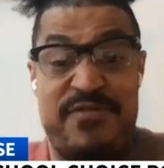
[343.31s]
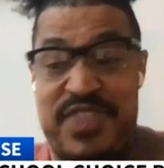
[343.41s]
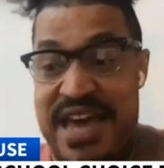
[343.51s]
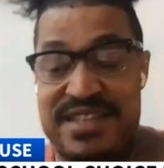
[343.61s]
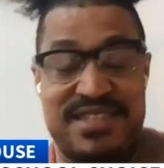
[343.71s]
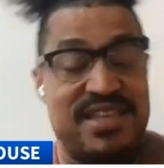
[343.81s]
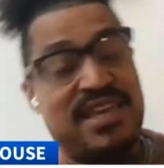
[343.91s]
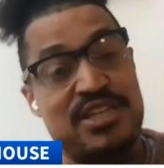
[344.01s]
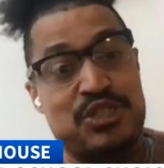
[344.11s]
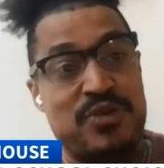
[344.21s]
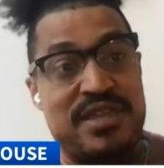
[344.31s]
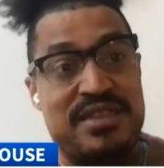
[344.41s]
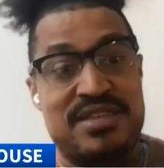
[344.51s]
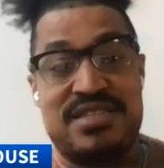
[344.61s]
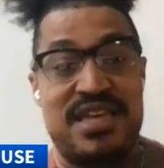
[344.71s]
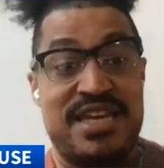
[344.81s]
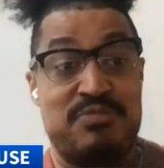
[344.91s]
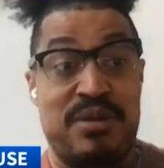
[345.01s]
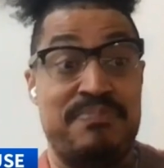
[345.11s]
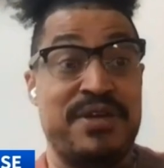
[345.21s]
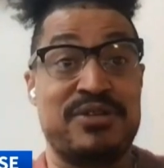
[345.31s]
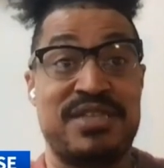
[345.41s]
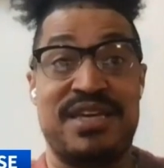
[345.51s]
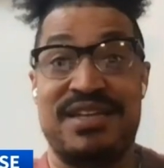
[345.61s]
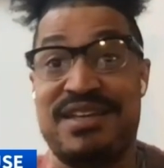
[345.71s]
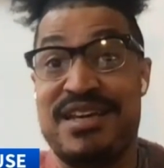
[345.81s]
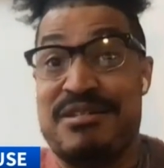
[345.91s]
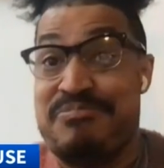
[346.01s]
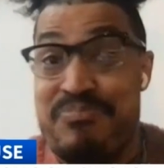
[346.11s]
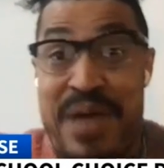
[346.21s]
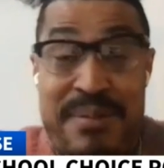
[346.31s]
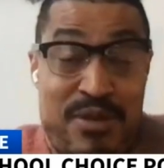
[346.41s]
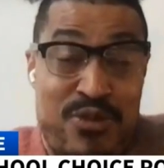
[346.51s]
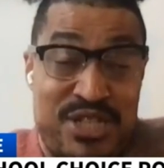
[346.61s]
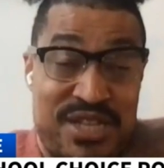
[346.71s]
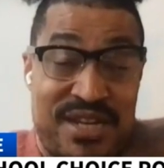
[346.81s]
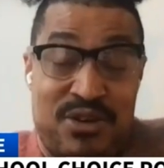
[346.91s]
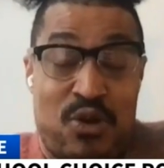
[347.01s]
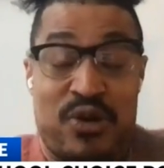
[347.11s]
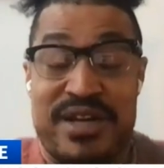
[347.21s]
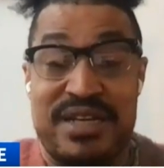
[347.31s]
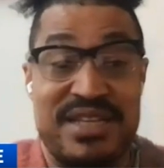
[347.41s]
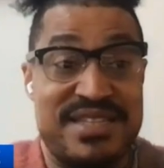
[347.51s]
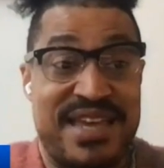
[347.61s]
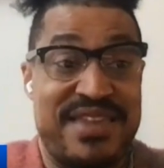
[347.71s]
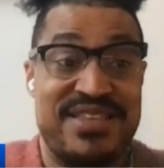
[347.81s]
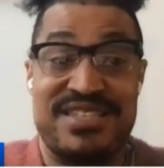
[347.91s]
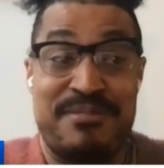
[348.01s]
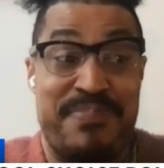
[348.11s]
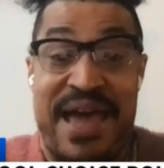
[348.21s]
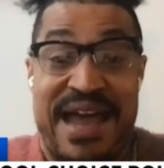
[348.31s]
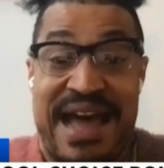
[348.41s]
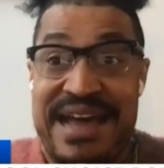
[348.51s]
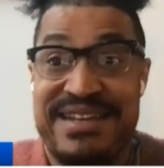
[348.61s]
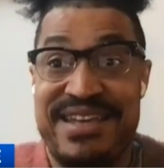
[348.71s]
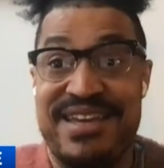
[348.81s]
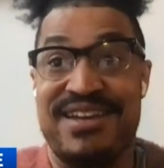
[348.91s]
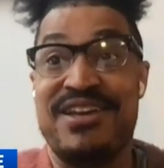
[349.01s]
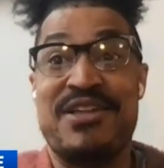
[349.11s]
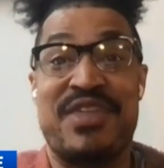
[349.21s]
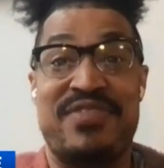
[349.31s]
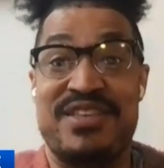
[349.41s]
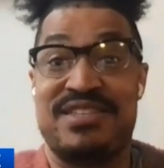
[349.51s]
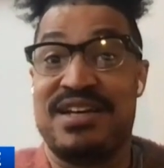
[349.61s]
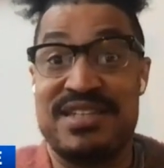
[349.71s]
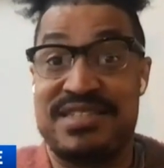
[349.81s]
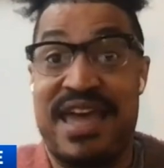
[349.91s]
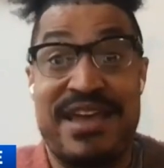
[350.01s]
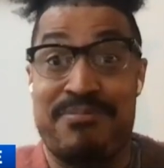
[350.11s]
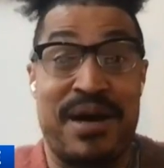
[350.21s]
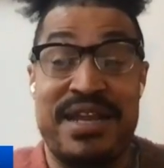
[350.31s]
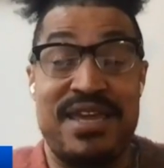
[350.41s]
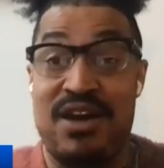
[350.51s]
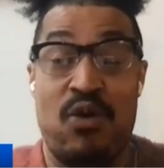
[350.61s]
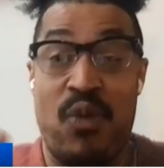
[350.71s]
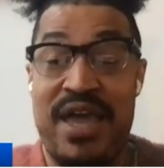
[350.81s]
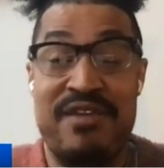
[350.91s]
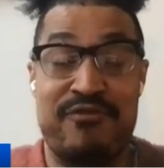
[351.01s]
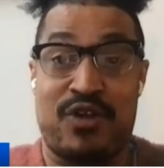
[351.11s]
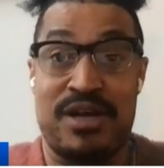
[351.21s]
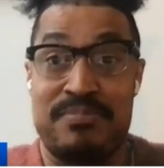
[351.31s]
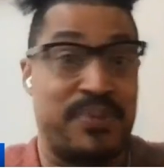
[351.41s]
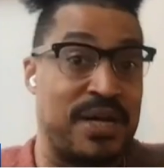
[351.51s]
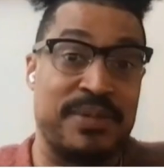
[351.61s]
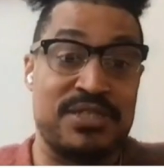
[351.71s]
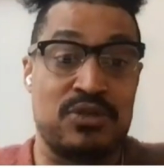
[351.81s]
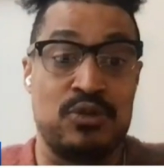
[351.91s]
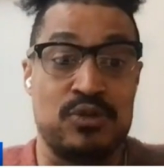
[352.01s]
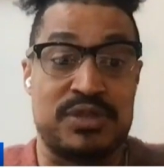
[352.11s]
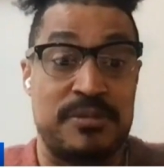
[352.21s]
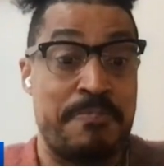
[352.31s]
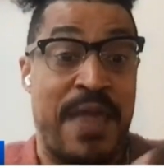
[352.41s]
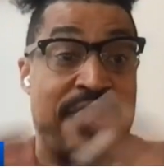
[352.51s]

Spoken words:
if that's the history that this thing has been built in, maybe we should ignore it and say this is a bad idea, that this does take money away from public schools.